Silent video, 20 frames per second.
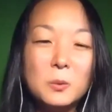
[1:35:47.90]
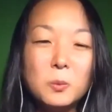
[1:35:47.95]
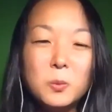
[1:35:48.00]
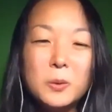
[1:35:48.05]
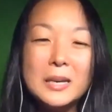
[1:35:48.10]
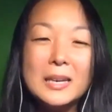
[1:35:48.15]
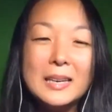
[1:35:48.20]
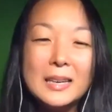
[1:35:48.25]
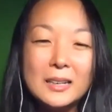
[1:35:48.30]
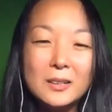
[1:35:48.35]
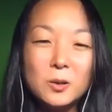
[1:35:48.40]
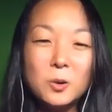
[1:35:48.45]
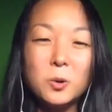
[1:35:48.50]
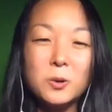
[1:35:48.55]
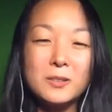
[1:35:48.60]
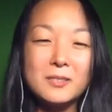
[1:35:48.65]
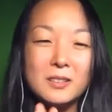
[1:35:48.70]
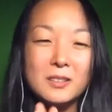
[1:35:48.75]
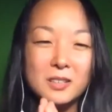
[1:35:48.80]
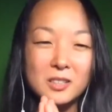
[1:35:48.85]
weekend
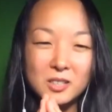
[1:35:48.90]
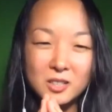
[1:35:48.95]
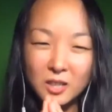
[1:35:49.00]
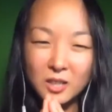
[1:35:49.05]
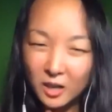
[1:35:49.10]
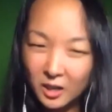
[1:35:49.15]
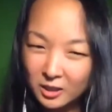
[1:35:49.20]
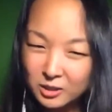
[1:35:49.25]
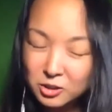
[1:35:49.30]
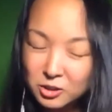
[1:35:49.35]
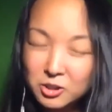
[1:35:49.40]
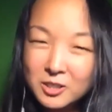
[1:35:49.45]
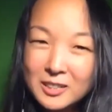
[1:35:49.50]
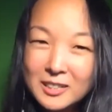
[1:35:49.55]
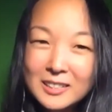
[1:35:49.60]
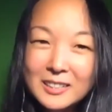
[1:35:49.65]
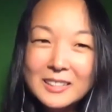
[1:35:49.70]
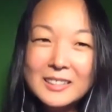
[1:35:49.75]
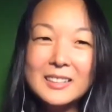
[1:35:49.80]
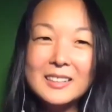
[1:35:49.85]
course on Tantra.
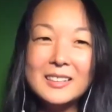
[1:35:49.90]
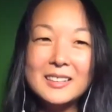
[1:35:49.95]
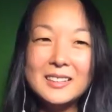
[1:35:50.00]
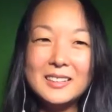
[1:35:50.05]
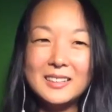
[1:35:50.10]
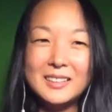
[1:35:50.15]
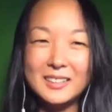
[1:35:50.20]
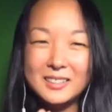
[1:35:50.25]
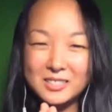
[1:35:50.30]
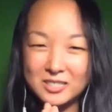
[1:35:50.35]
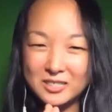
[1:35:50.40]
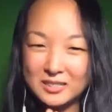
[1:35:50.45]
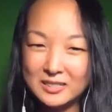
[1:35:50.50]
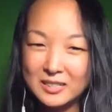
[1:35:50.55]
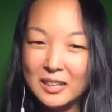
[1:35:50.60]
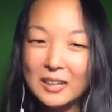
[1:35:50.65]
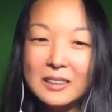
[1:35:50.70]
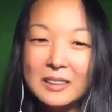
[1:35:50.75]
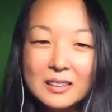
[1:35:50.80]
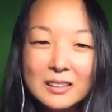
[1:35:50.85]
Geshe
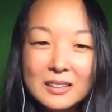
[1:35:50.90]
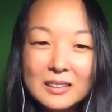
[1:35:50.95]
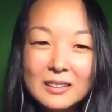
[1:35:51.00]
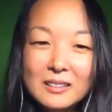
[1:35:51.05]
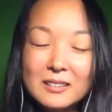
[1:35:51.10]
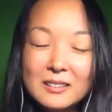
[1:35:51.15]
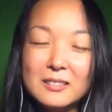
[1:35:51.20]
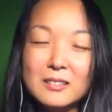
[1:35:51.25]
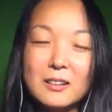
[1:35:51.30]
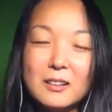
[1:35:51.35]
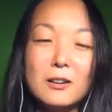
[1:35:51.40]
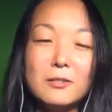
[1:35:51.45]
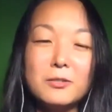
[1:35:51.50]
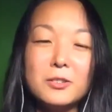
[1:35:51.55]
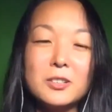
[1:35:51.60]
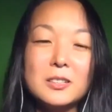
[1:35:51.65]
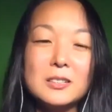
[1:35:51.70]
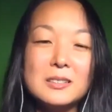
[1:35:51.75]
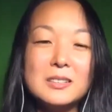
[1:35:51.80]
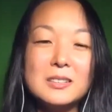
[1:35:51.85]
Tenli is
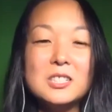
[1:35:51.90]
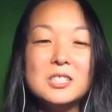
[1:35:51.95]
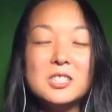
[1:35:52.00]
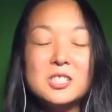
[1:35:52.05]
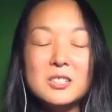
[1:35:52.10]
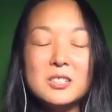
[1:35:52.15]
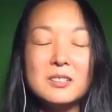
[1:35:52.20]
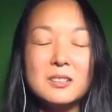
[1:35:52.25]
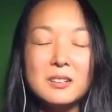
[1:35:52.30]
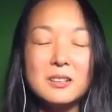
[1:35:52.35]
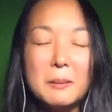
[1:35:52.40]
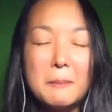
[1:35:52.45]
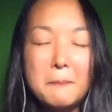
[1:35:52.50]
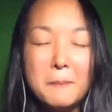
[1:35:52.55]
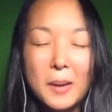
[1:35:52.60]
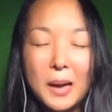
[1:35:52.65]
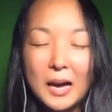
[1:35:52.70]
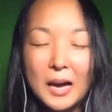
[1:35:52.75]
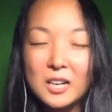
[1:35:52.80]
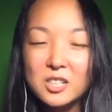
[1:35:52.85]
offering a teaching on
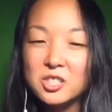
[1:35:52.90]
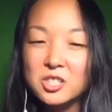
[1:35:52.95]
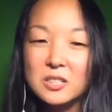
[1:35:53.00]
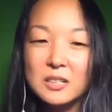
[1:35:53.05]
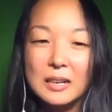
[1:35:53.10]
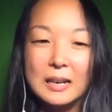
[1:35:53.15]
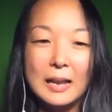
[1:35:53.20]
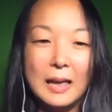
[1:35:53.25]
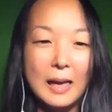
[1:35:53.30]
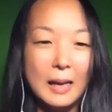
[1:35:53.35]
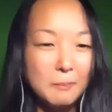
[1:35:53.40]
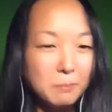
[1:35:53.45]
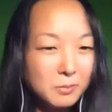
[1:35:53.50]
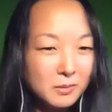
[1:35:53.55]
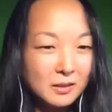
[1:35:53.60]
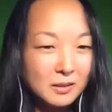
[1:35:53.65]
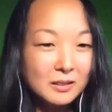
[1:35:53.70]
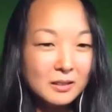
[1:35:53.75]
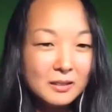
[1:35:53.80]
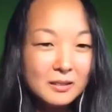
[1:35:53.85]
compassion and
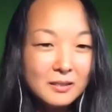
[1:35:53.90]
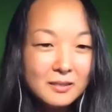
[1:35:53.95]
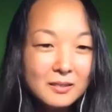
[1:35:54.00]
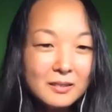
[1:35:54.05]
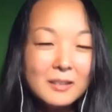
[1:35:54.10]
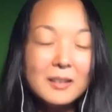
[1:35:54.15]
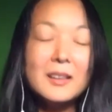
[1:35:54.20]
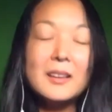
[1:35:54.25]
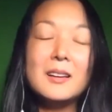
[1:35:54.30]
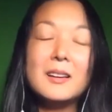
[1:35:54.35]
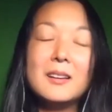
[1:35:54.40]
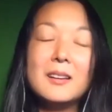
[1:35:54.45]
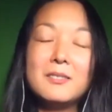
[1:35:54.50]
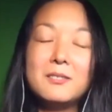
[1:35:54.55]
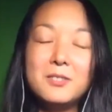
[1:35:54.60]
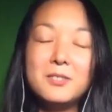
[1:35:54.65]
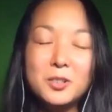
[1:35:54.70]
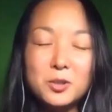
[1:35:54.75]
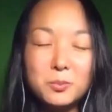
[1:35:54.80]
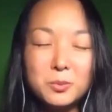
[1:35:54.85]
emptiness.
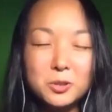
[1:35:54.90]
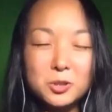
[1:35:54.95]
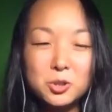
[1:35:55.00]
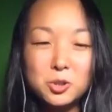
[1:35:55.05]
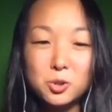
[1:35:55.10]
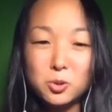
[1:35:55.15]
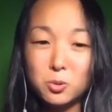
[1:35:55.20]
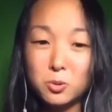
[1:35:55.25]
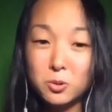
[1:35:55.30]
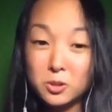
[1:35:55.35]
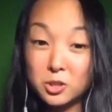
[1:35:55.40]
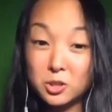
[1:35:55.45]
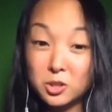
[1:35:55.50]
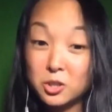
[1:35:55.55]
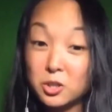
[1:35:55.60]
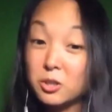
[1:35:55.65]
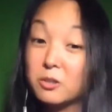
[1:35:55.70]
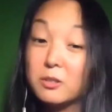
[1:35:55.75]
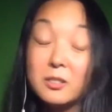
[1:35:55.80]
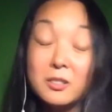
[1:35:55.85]
Venerable George
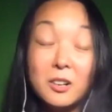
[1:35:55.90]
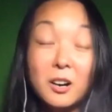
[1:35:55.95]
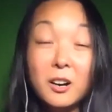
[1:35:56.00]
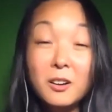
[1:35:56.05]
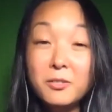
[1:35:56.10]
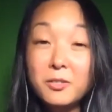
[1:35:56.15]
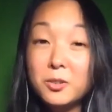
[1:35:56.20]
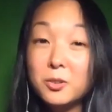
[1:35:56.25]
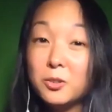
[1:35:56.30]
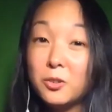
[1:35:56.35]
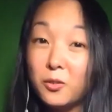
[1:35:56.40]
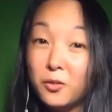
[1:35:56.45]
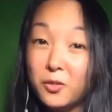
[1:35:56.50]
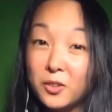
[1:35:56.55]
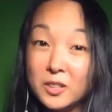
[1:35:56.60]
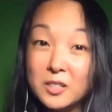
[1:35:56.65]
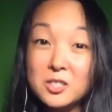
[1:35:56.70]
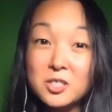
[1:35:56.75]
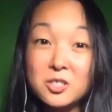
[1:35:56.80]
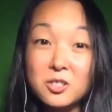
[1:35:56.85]
Chernoff, who's
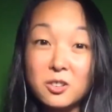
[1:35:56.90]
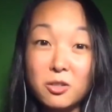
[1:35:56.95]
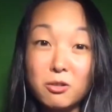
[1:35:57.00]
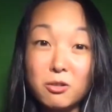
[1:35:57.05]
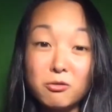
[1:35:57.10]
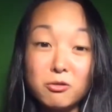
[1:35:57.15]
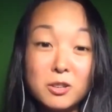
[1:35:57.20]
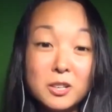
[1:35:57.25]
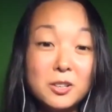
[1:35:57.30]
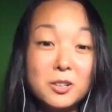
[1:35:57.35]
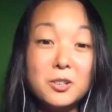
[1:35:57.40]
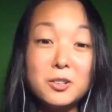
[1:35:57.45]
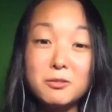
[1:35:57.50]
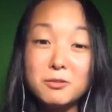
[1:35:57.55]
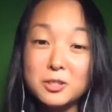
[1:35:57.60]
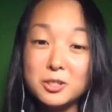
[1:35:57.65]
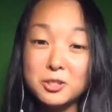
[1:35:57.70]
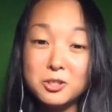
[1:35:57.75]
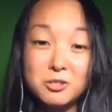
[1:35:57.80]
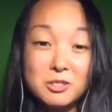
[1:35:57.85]
finished a 3-year
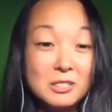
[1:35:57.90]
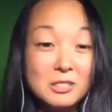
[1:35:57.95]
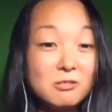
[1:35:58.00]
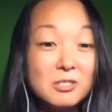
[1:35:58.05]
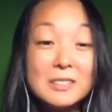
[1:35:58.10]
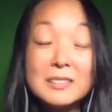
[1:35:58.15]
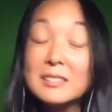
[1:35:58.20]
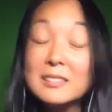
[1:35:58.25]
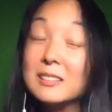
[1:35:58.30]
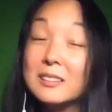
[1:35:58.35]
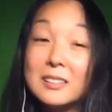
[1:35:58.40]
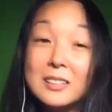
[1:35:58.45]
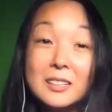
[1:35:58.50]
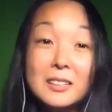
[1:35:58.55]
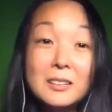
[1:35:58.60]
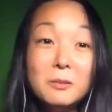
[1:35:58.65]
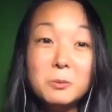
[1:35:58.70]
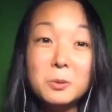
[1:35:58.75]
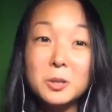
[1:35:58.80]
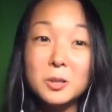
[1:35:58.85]
retreat recently,
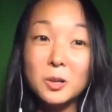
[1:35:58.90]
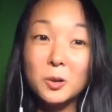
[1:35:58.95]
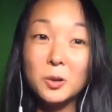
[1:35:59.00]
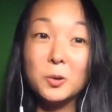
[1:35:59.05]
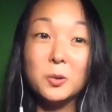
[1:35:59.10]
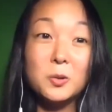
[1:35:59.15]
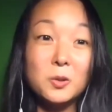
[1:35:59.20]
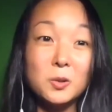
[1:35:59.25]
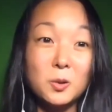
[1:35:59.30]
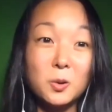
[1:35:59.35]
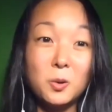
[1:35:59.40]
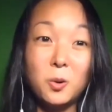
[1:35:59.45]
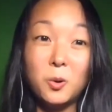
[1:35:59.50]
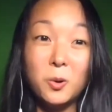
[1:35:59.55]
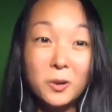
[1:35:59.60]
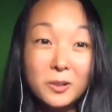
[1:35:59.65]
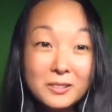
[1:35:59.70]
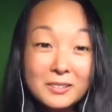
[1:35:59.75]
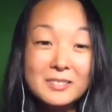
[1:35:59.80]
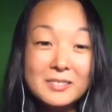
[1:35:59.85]
will host a
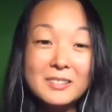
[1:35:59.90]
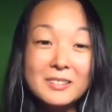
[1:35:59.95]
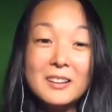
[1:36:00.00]
course